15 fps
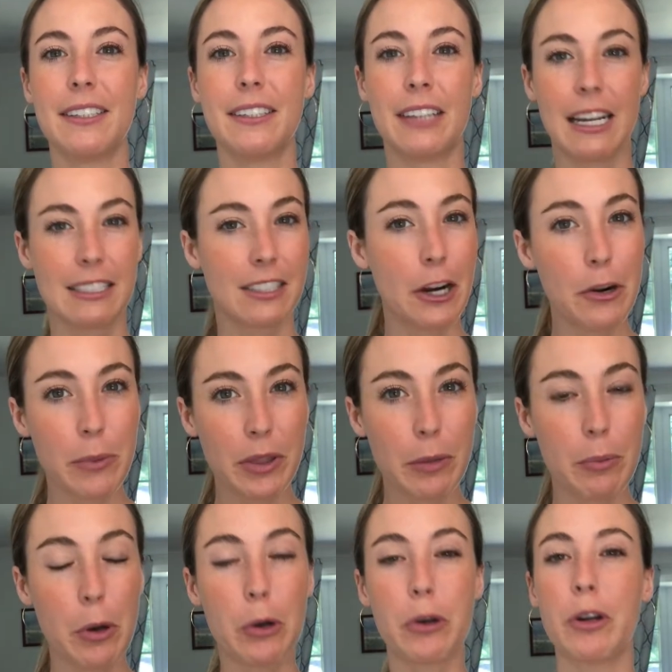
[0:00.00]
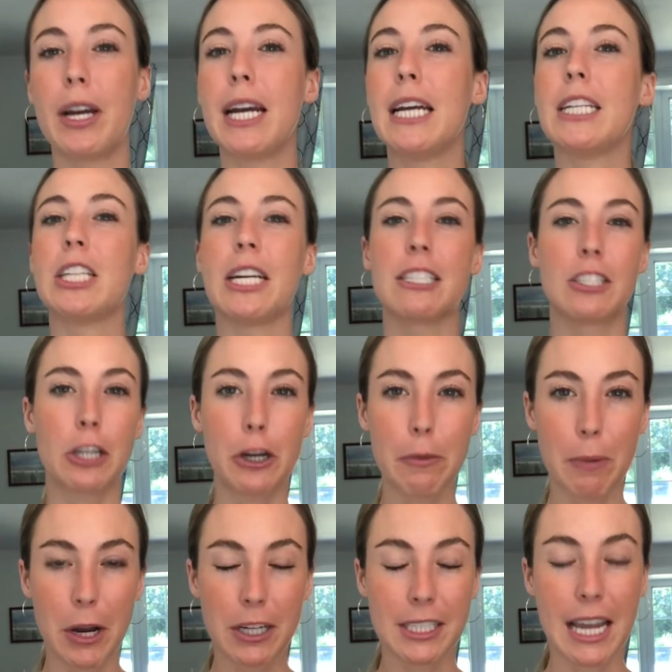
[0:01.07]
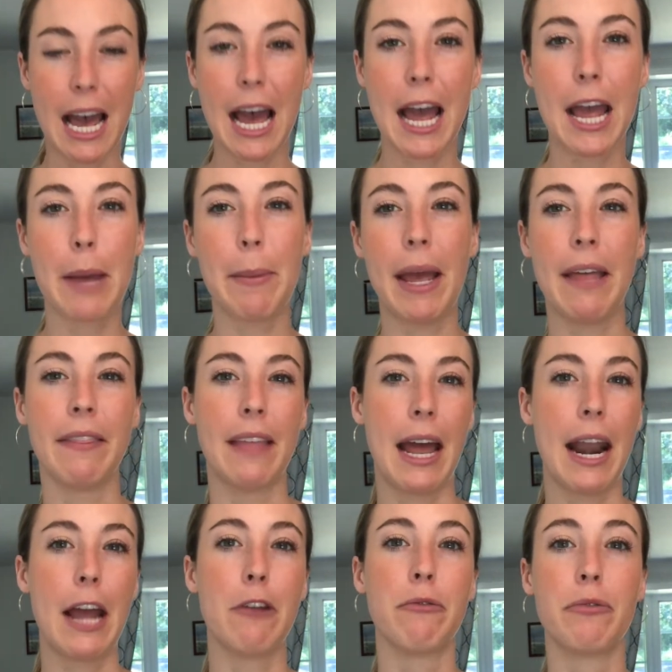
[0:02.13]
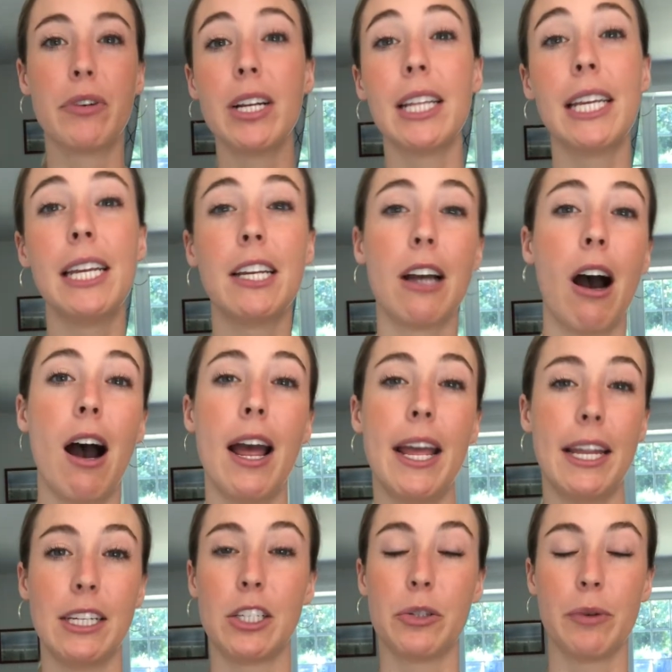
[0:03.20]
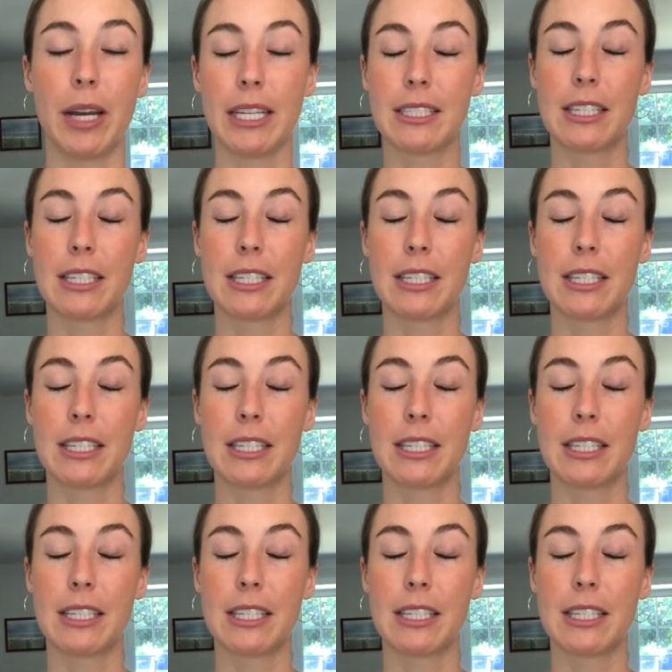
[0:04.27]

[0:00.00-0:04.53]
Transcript: got started with the brokerage, I started part-time, and then I really got into it.